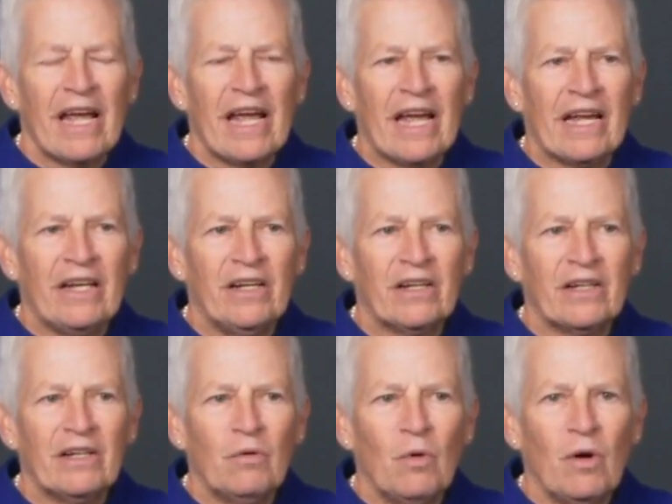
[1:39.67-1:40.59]
And
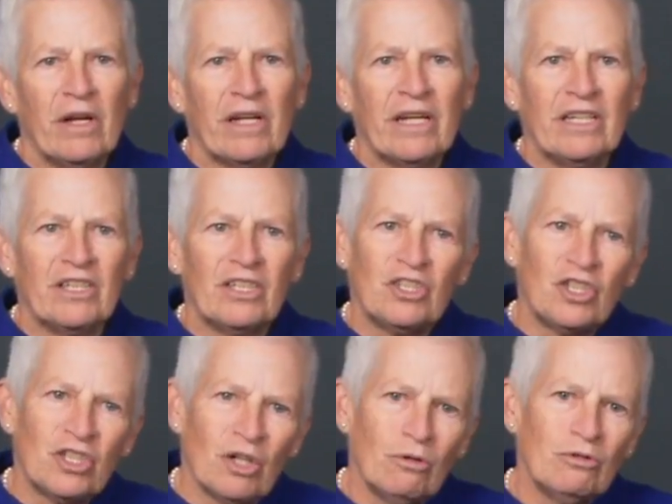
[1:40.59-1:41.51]
it
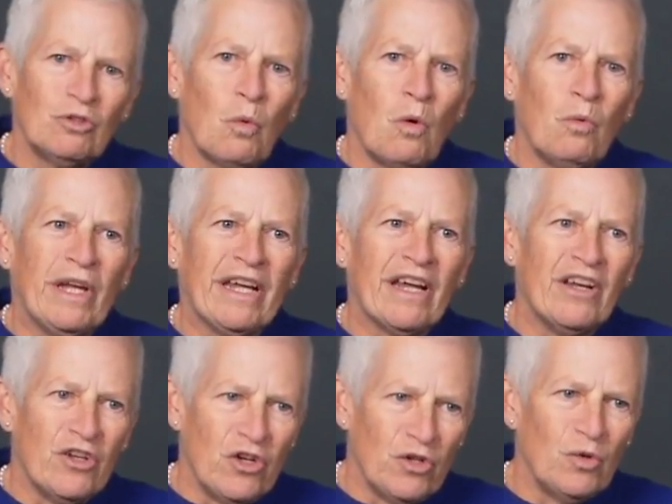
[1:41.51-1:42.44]
shows what we
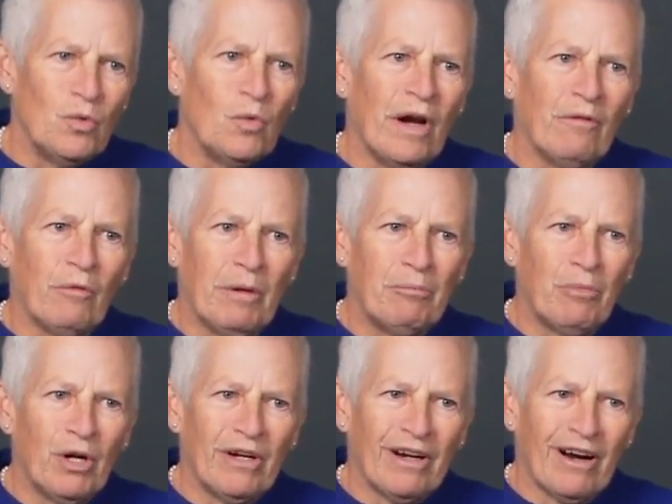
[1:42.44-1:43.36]
can do when we
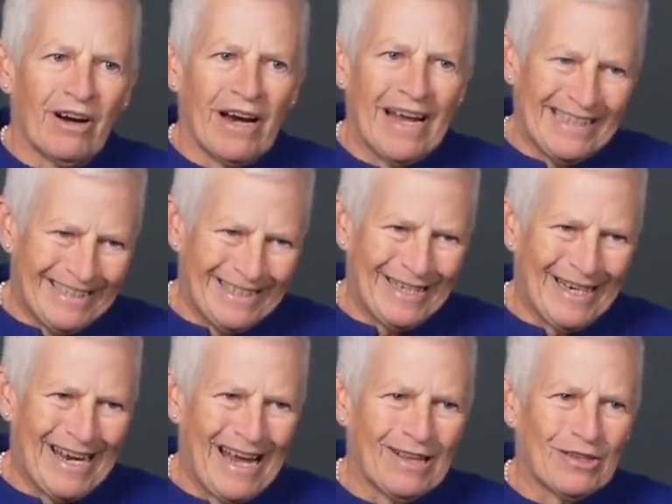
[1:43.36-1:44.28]
put our heads
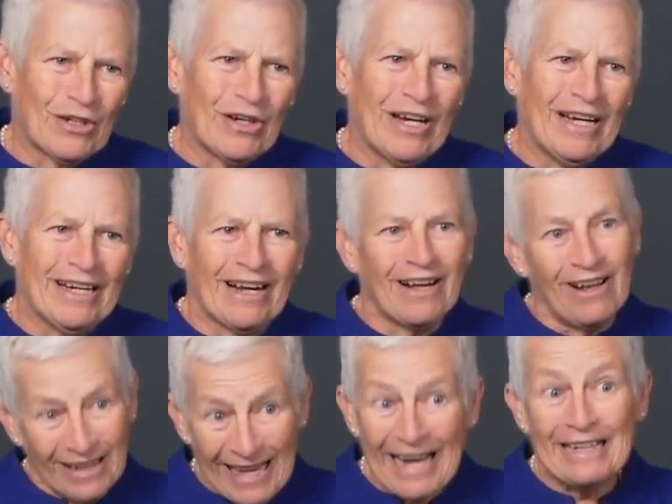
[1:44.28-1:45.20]
together in a
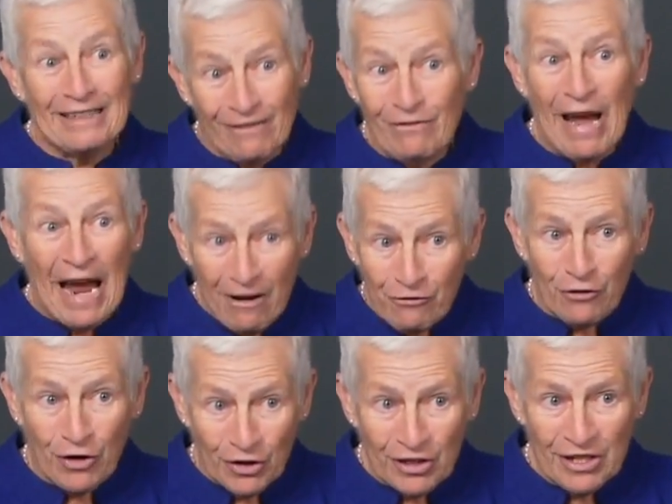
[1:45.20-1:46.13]
collective
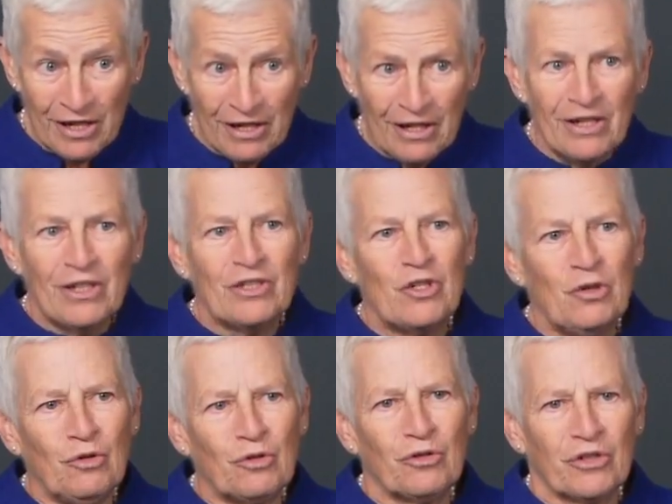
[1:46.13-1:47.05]
effort
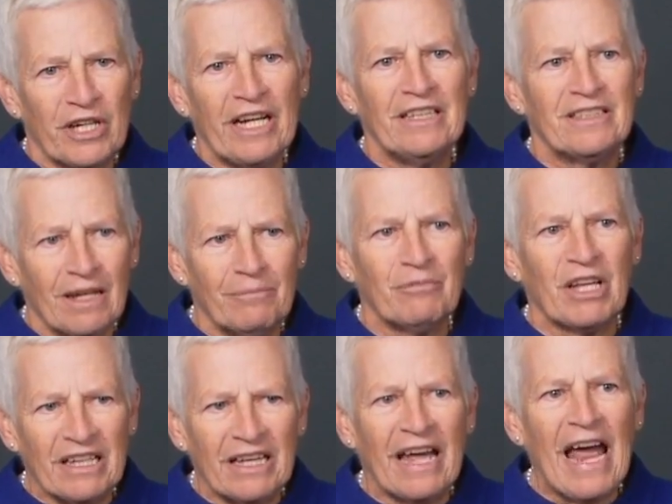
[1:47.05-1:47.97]
to create
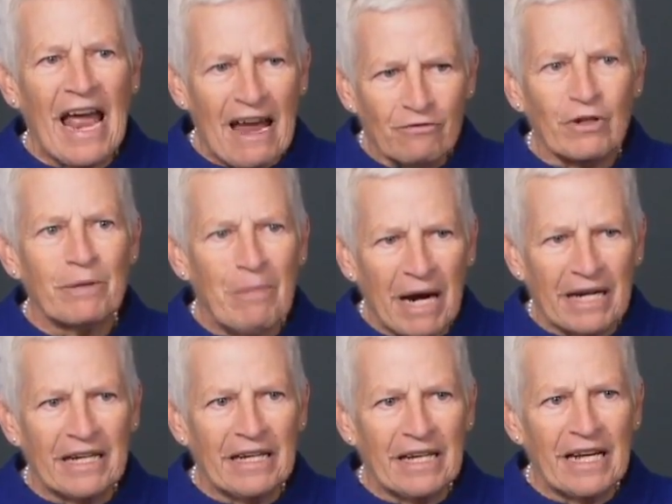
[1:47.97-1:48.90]
something that
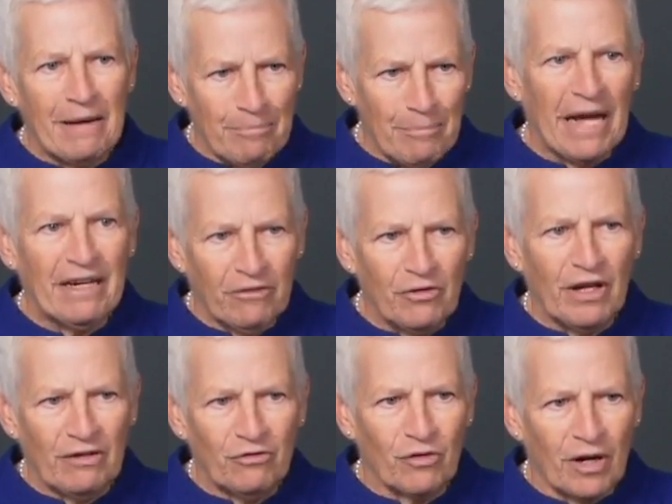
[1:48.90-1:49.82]
everybody can
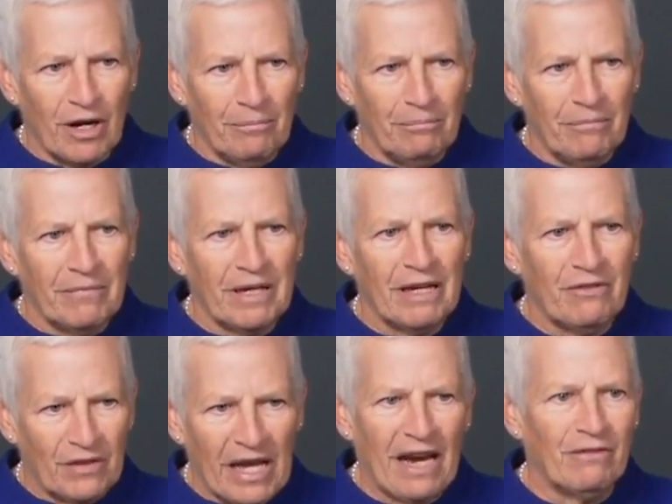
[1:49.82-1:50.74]
benefit from
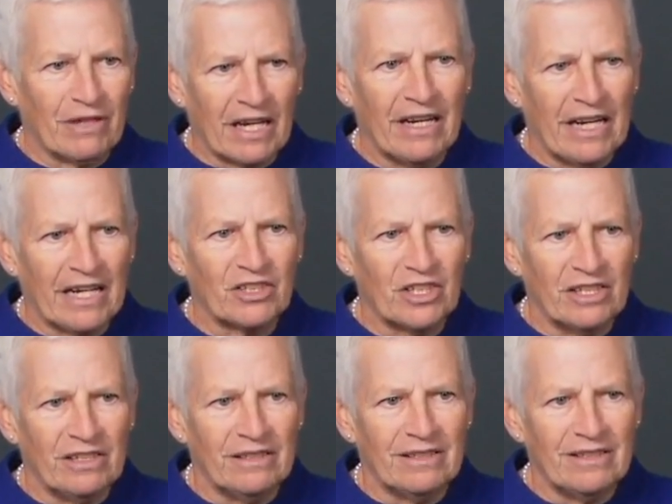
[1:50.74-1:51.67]
if they have a
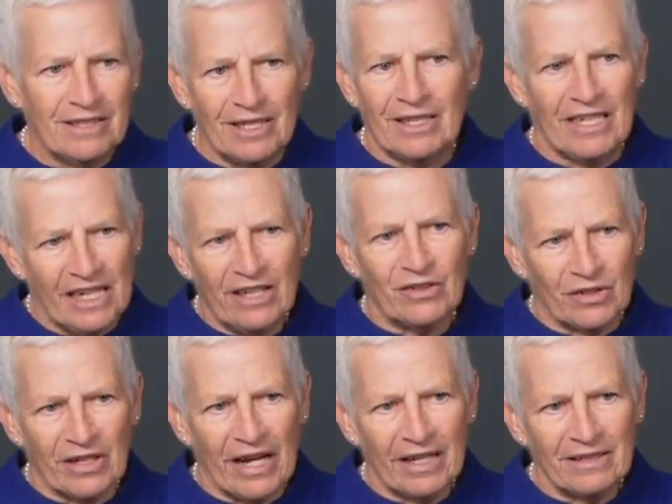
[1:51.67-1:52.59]
connection to the
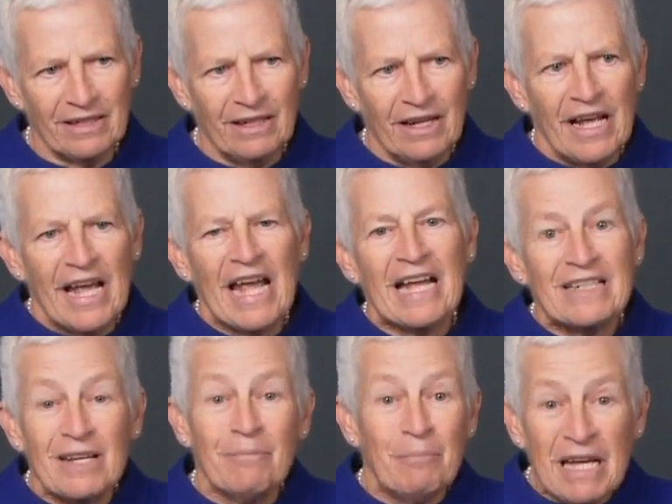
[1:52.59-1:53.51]
internet. And
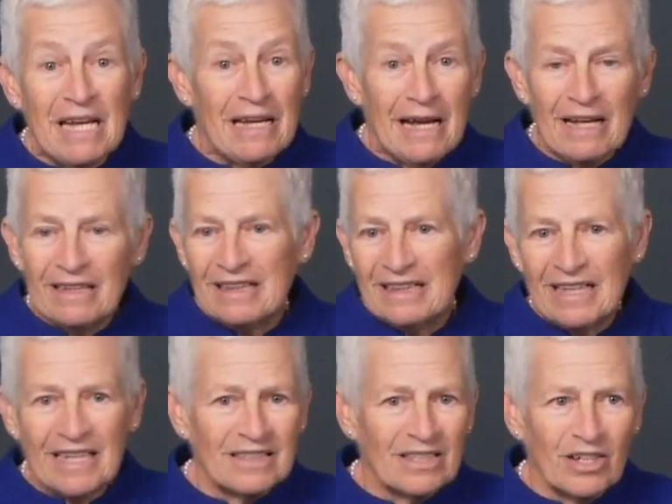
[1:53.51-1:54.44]
to me,
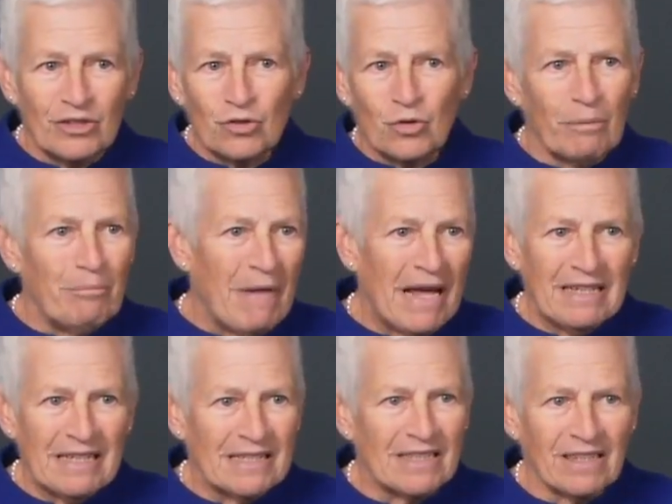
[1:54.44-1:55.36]
that's a
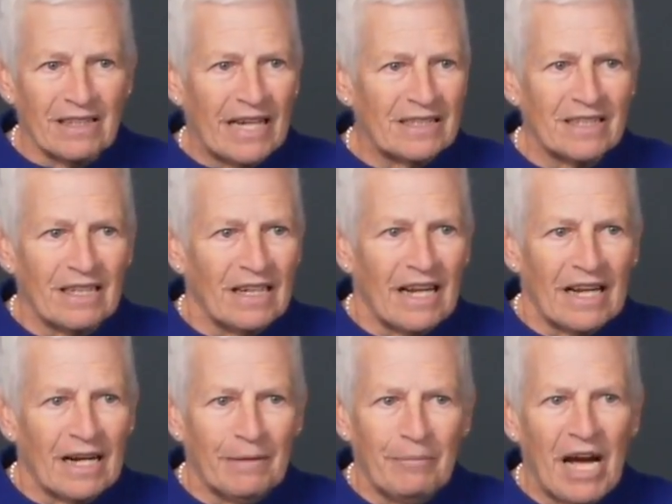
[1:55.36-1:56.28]
tremendous lesson,
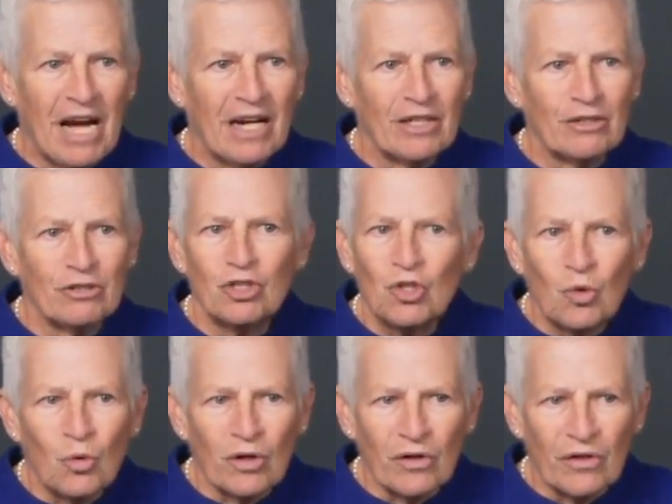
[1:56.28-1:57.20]
and I'm not
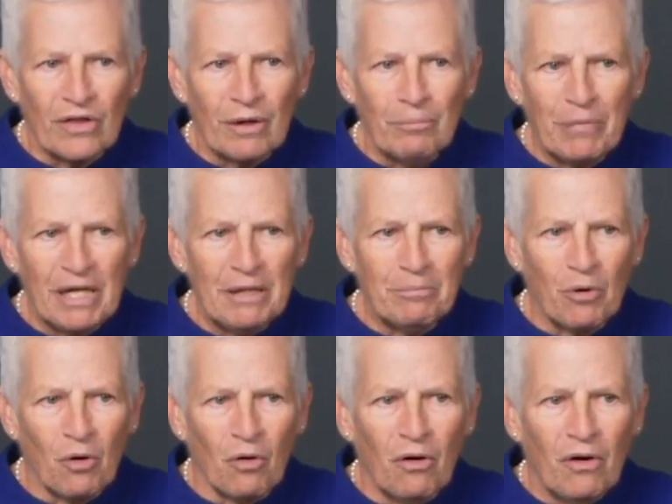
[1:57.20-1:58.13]
sure that
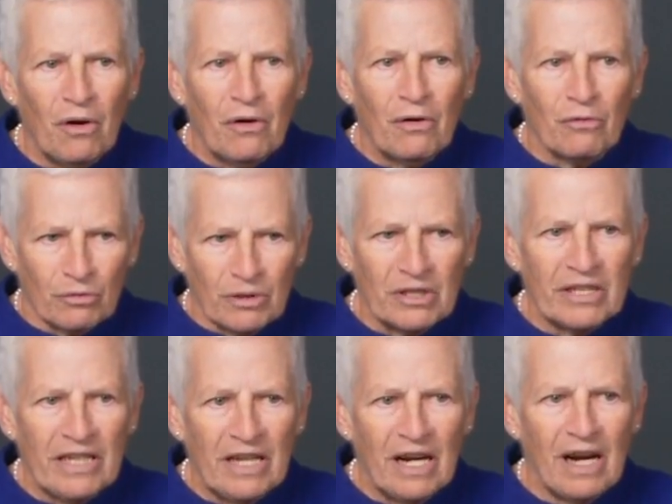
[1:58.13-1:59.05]
people
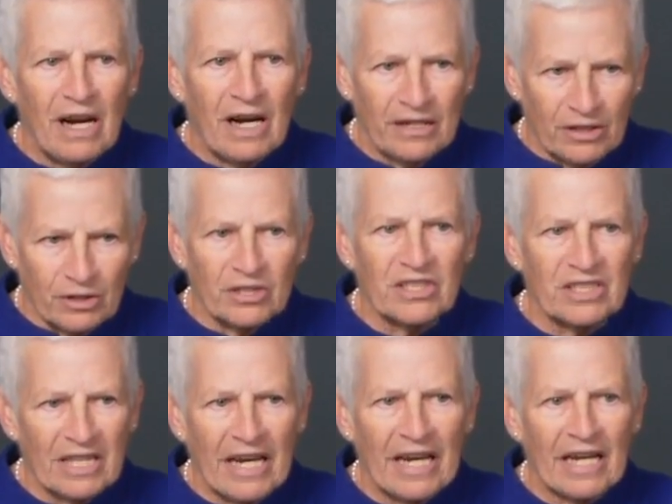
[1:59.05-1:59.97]
really
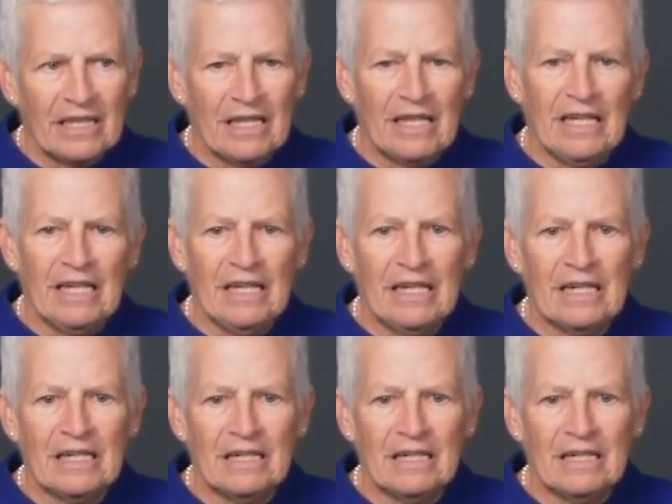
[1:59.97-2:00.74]
understand the